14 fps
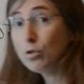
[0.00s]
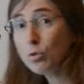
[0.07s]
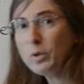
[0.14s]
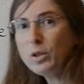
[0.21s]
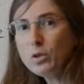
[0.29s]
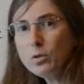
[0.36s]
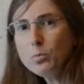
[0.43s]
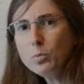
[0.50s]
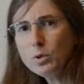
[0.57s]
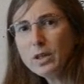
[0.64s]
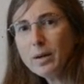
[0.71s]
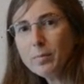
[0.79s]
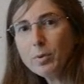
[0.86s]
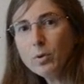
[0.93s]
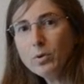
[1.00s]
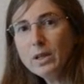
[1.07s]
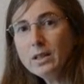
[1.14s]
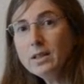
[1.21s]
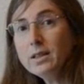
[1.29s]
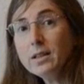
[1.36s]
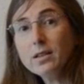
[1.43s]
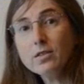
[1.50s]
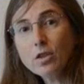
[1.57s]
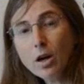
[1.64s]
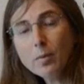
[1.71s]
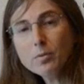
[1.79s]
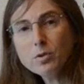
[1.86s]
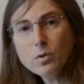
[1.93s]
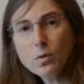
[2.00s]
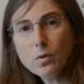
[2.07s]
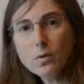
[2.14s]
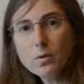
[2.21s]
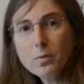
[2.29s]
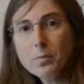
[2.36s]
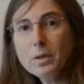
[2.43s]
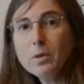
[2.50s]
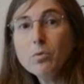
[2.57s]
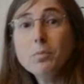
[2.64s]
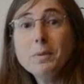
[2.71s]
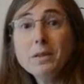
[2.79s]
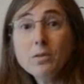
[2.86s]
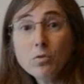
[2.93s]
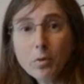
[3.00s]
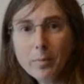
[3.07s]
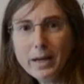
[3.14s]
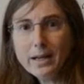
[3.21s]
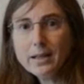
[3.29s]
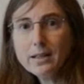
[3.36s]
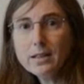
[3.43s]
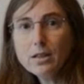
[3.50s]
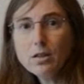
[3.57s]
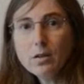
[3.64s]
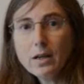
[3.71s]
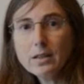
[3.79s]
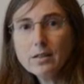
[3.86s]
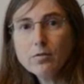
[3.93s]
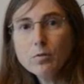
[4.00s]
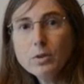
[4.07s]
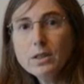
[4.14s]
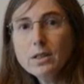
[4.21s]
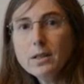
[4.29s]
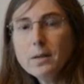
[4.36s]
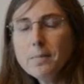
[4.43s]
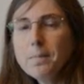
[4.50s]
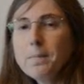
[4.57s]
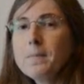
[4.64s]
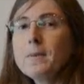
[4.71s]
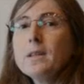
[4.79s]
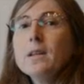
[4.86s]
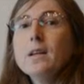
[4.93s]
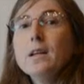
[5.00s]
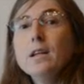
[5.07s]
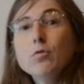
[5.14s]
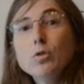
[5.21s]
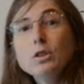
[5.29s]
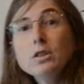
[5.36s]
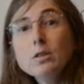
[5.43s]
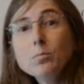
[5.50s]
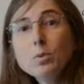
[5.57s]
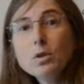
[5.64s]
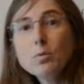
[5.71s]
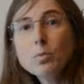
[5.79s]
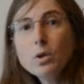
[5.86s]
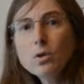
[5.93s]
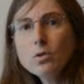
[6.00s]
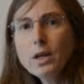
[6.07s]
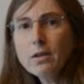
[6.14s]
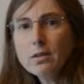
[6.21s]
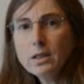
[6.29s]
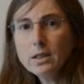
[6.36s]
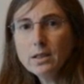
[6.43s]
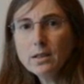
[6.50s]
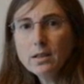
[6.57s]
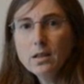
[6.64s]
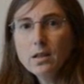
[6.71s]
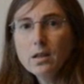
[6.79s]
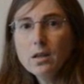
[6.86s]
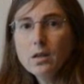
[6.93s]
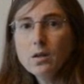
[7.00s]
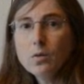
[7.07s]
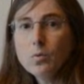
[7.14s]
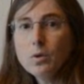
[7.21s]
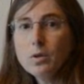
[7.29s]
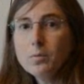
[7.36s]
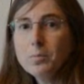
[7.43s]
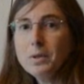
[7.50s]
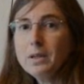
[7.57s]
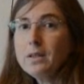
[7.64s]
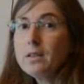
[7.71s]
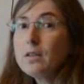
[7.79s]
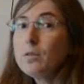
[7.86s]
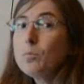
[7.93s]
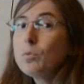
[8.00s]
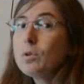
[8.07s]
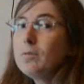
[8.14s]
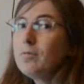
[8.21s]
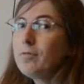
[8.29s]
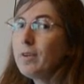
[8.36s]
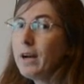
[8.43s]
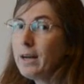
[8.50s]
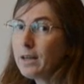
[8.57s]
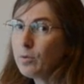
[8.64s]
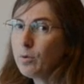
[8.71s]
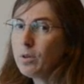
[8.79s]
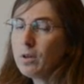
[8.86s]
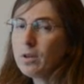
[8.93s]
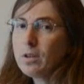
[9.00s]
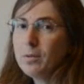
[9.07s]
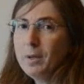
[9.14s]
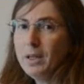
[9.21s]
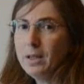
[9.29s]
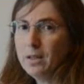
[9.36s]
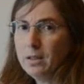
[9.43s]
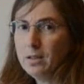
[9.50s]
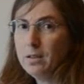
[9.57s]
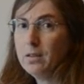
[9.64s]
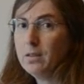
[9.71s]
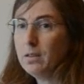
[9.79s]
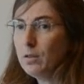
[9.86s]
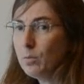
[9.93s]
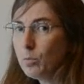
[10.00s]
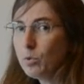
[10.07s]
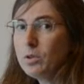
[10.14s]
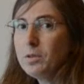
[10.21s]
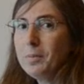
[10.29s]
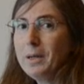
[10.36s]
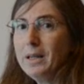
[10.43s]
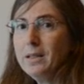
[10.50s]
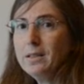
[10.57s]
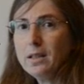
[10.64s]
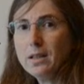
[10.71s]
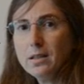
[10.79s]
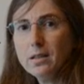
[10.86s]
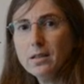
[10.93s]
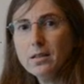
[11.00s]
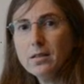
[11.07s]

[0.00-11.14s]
So we could put that pronoun in there. It's optional, but it would be grammatically correct if we did. And if we did put the pronoun in, we're being a little more emphatic with our command, a little more demanding.